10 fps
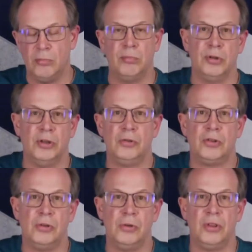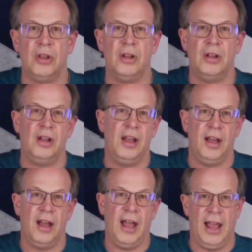Bluetooth
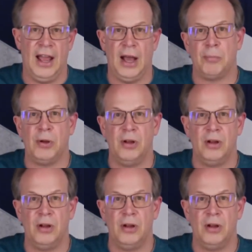app